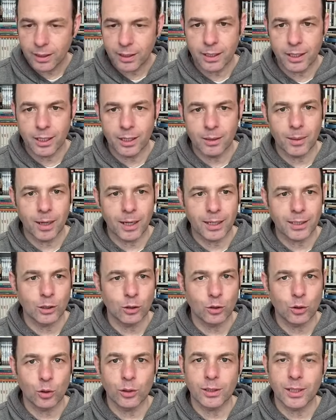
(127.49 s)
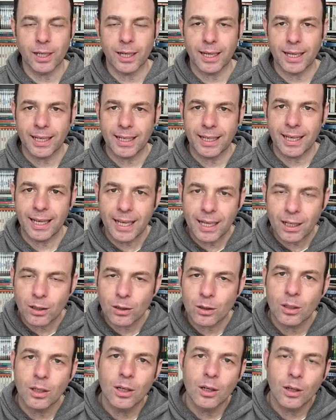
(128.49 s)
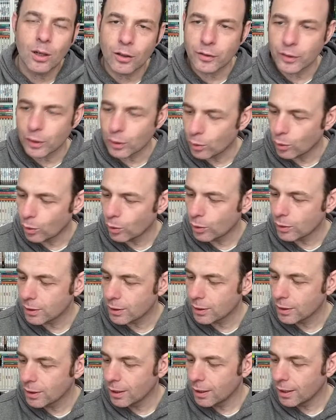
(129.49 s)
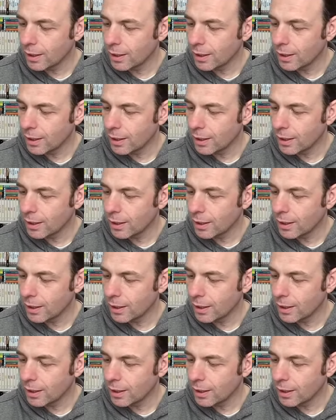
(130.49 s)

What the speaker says: I enjoyed a hell of a lot.